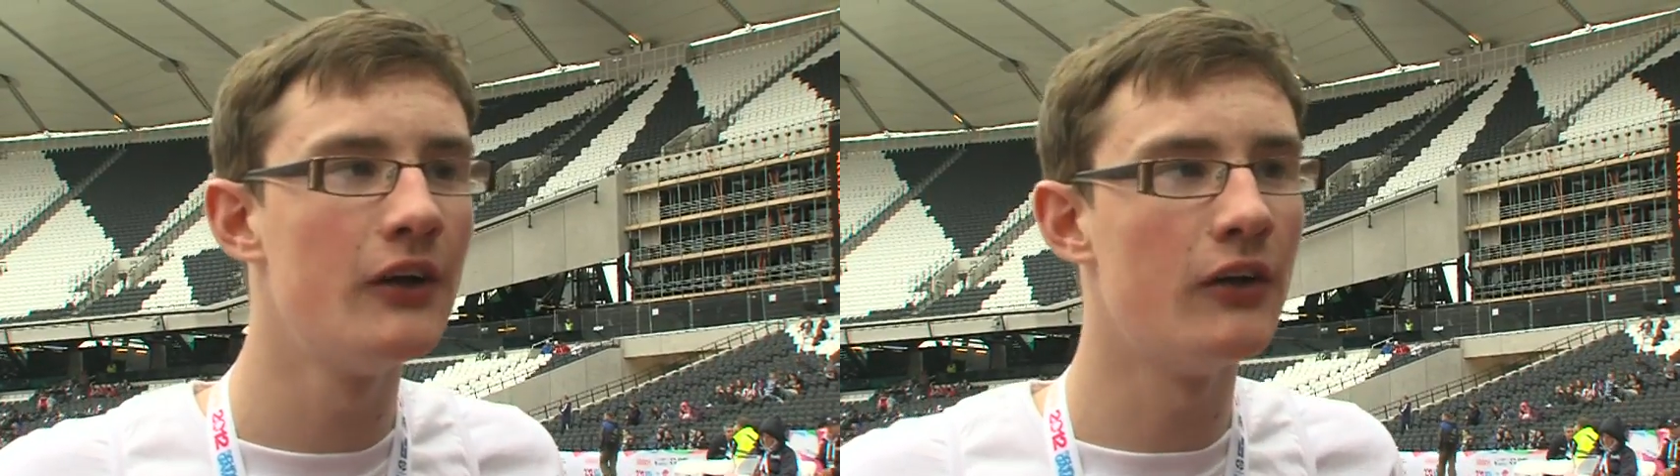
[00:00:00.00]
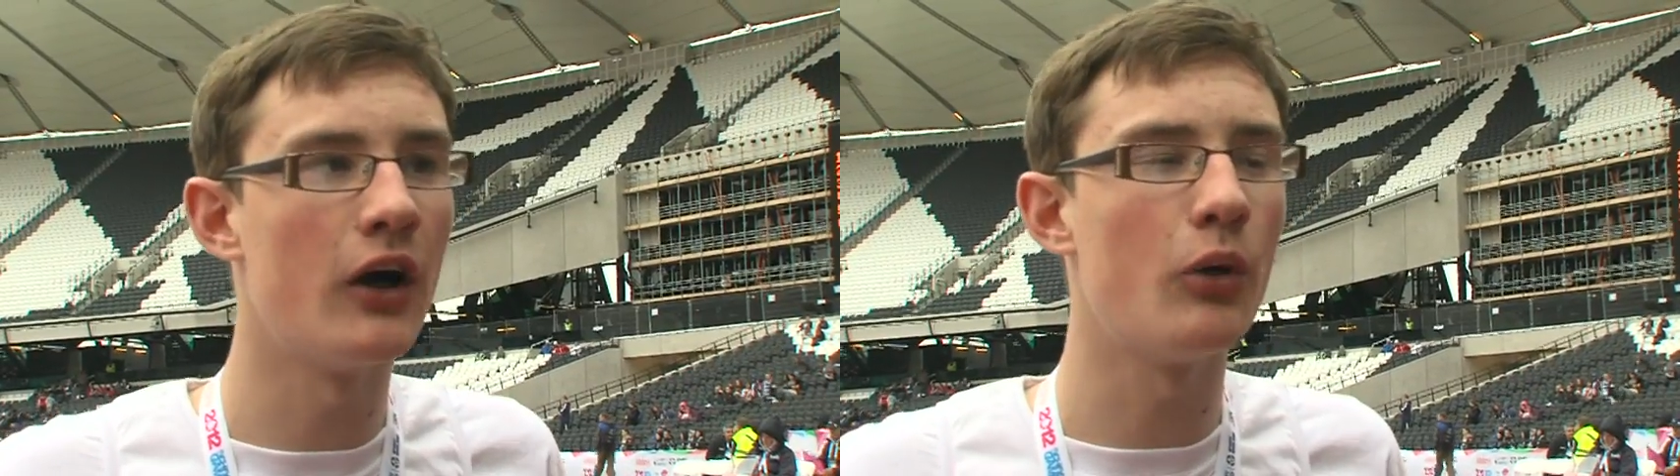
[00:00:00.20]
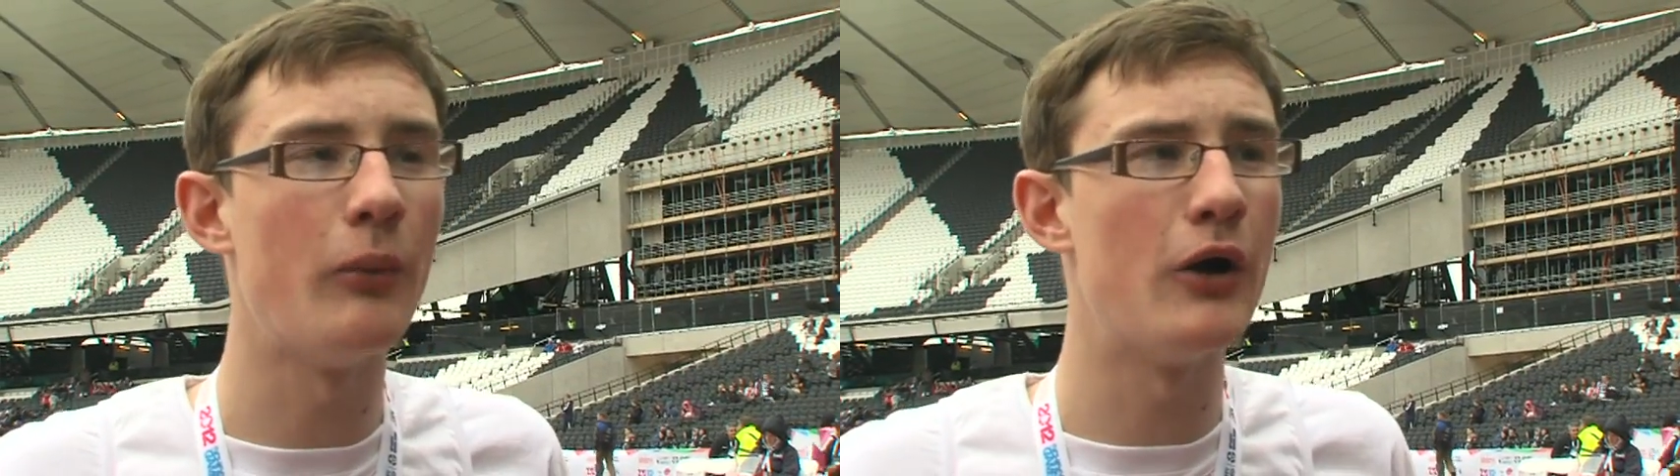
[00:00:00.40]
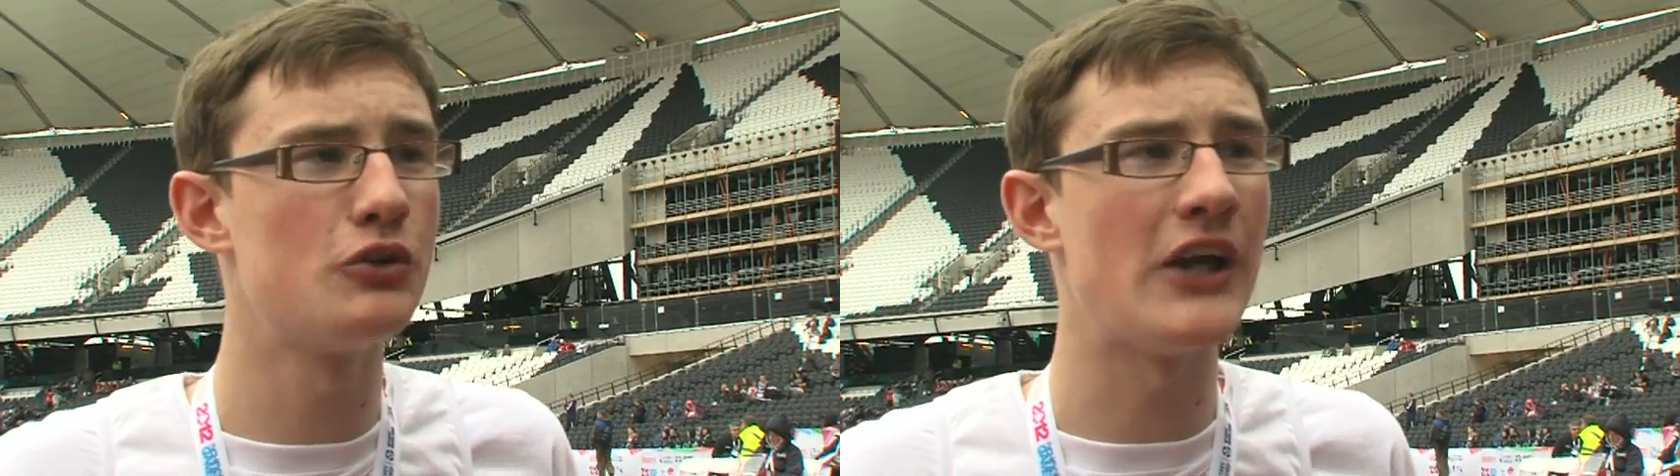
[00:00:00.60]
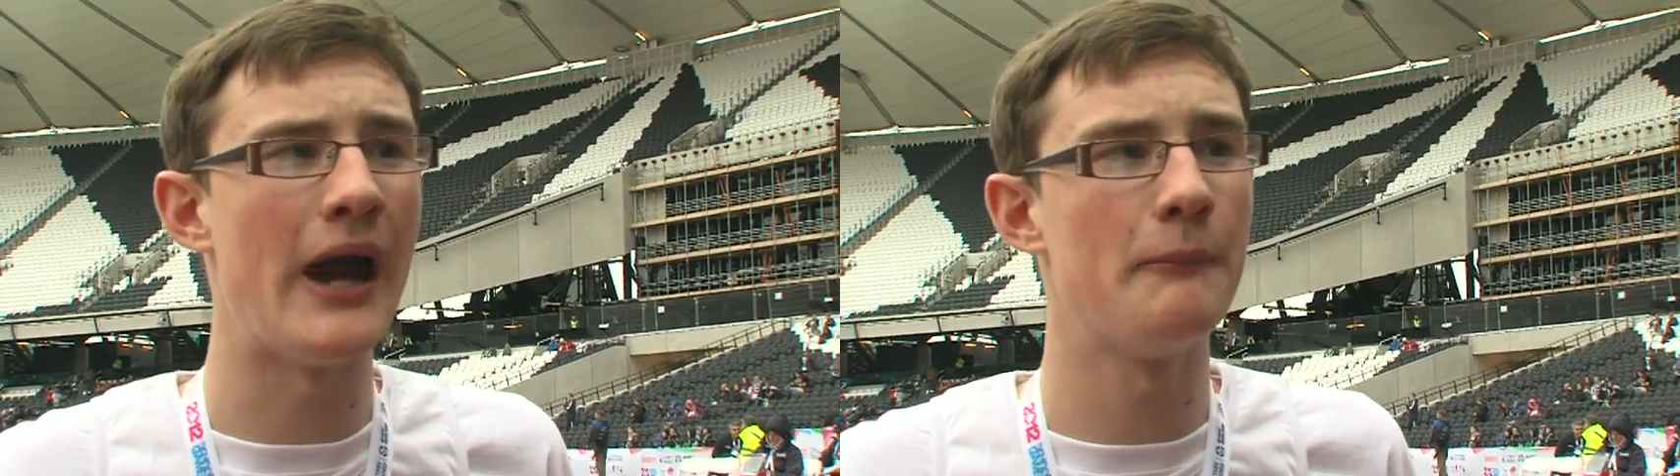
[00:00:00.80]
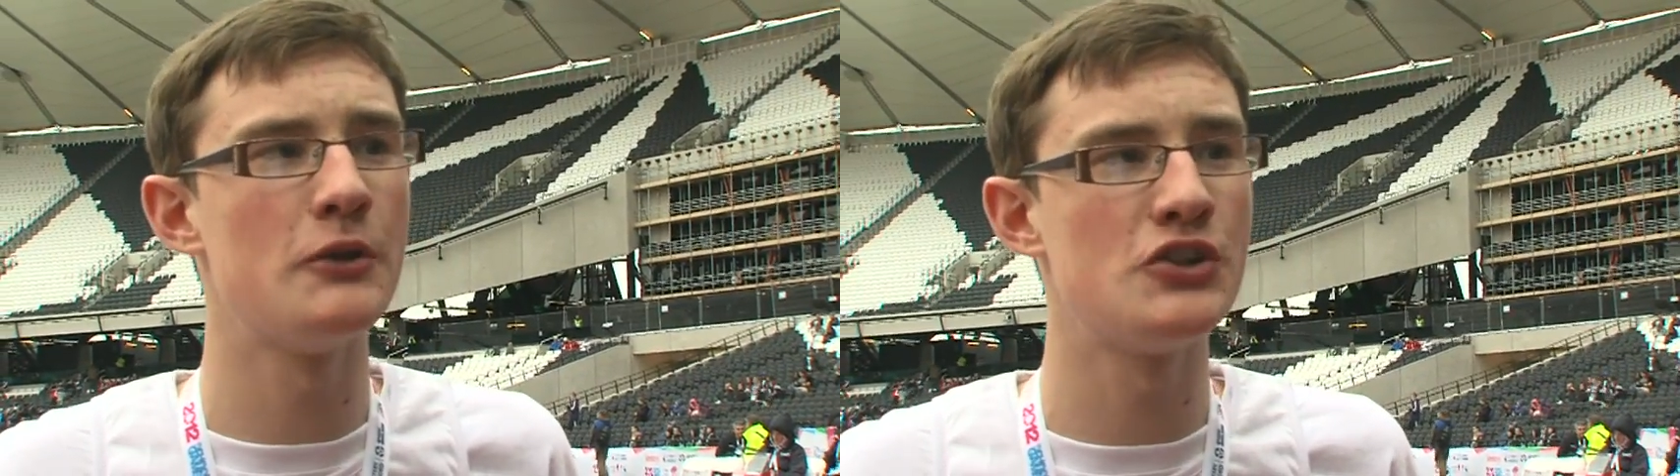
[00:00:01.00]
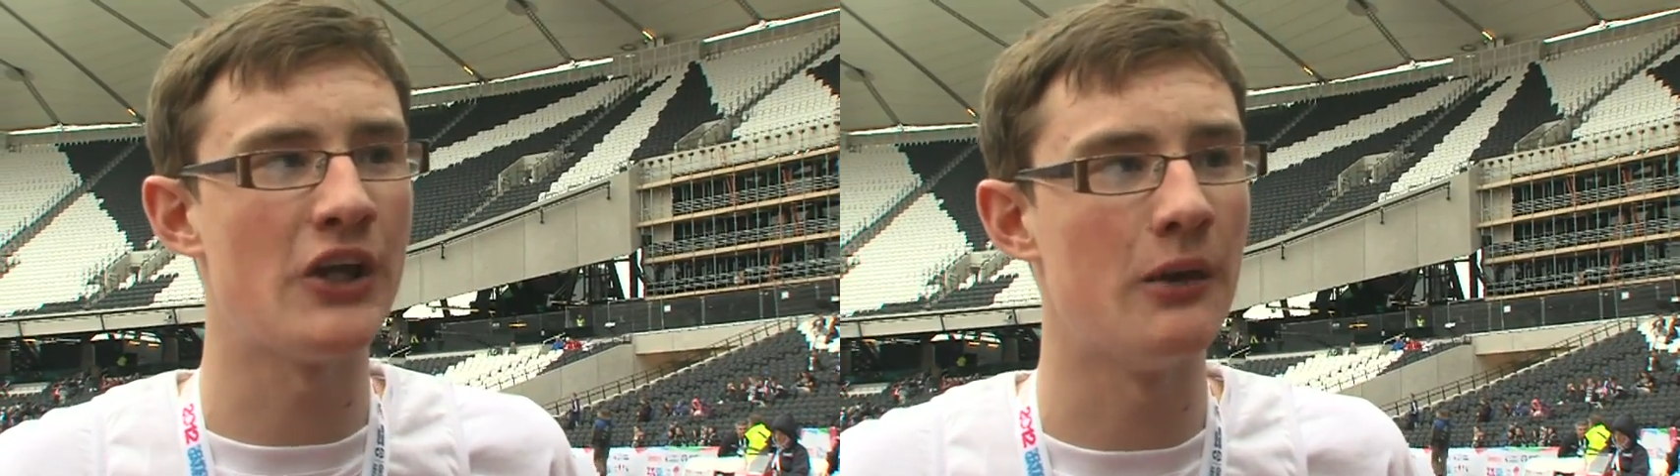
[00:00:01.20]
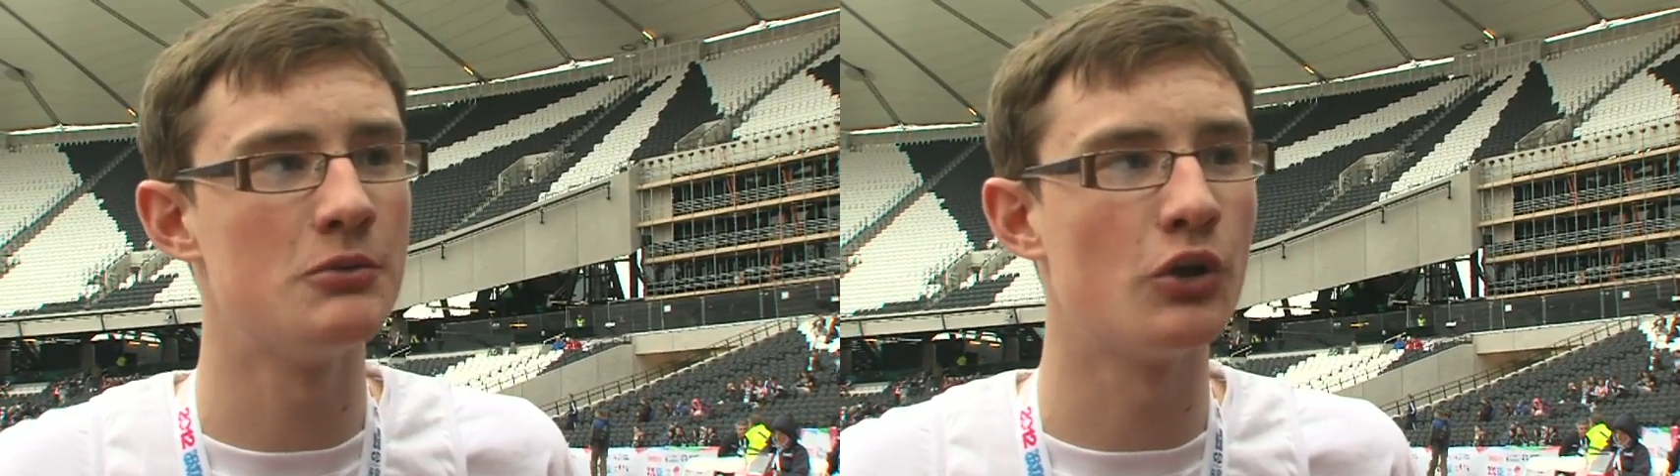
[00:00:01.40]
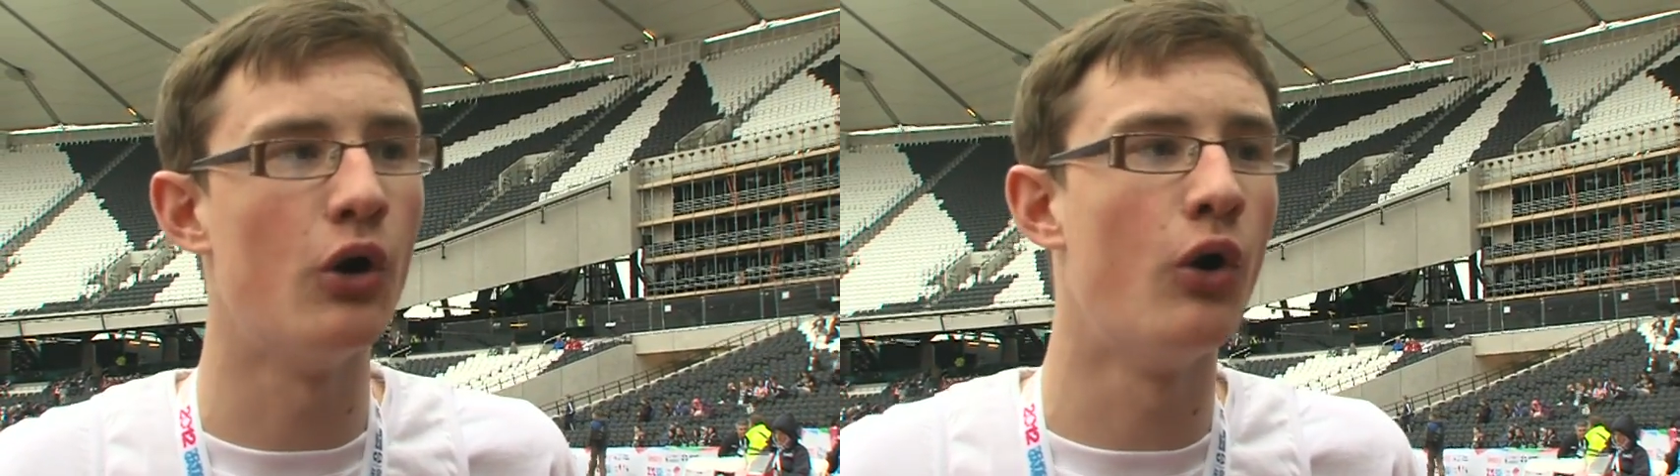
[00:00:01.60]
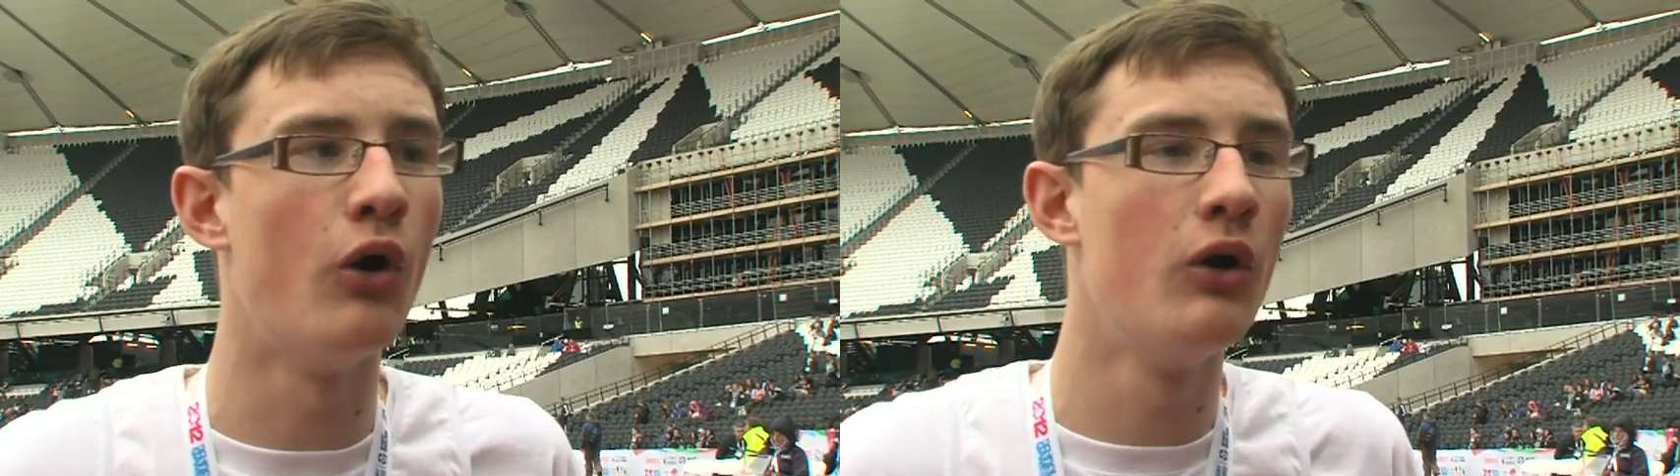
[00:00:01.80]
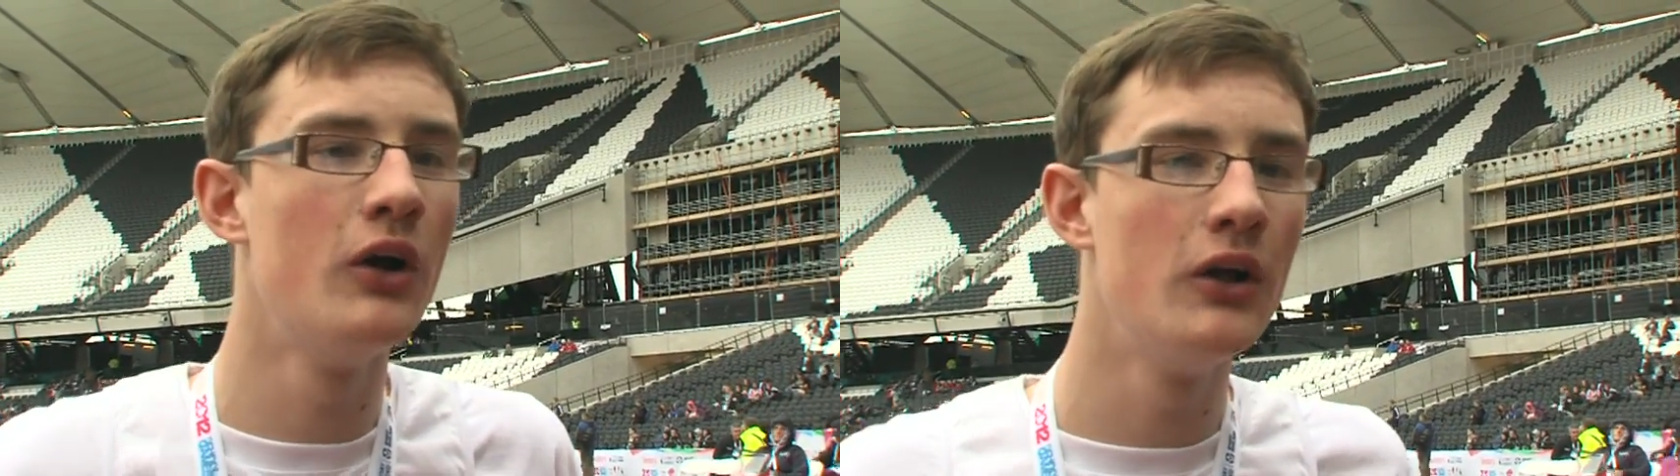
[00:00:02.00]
like a world championships or